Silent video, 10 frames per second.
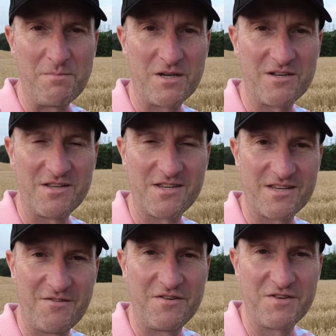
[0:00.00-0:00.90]

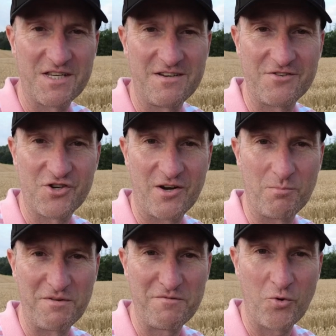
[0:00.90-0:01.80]
because if you've seen this
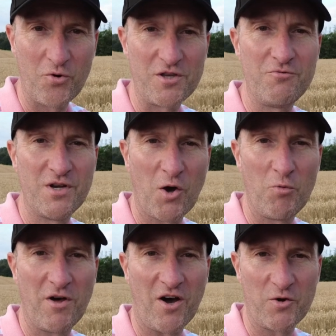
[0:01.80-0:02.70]
channel before, you
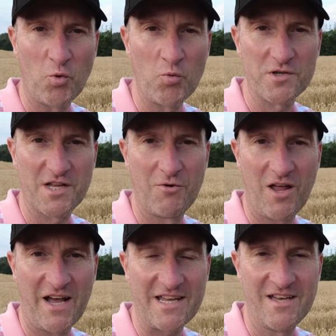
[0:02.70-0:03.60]
know that I also
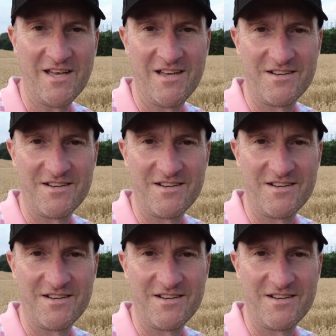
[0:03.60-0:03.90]
like